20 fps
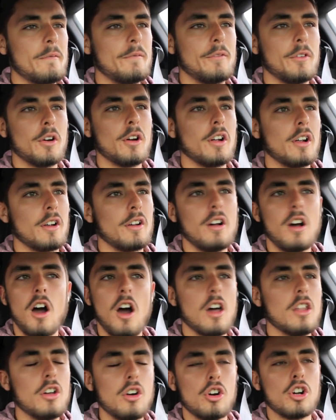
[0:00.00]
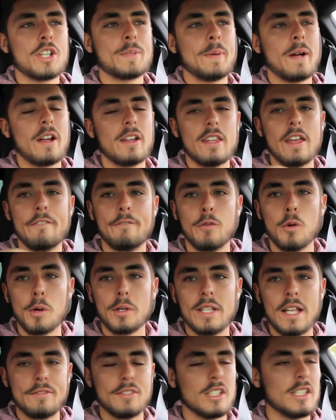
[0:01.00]
for all the horsepower that
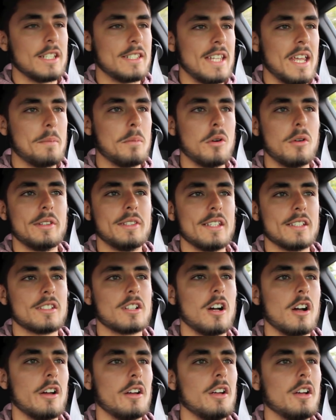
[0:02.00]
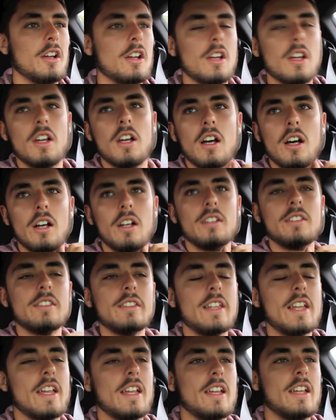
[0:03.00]
Ford left on the table with this car.
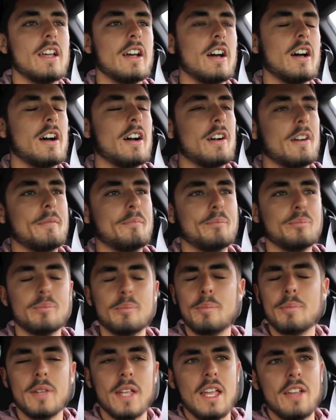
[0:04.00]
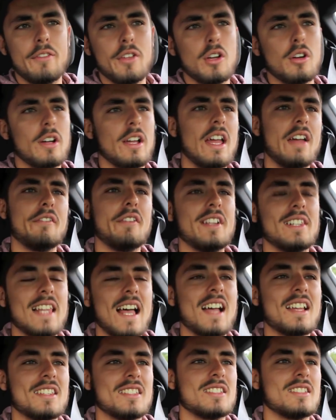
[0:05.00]
They give you every
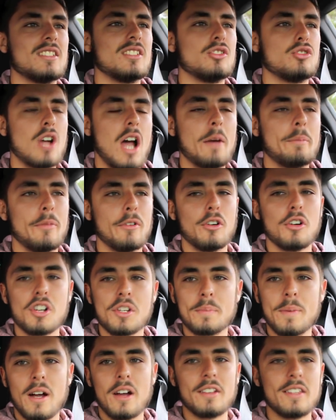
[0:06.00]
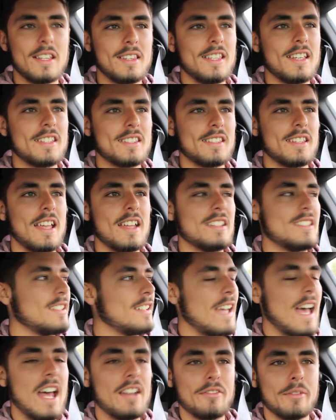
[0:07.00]
last drop of horsepower that this
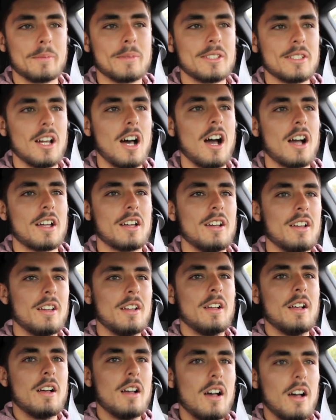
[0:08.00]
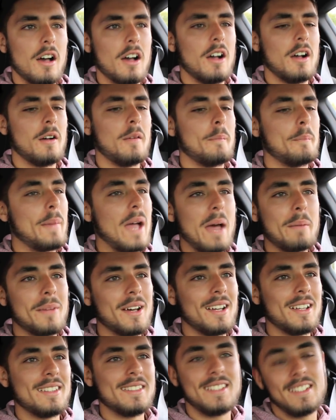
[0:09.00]
engine had from stock.
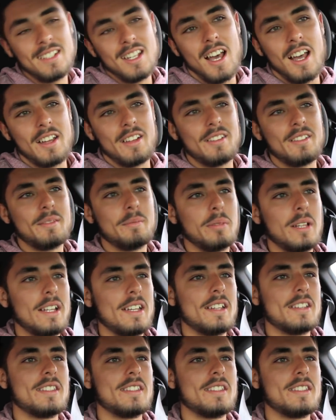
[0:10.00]
Bama did not, plain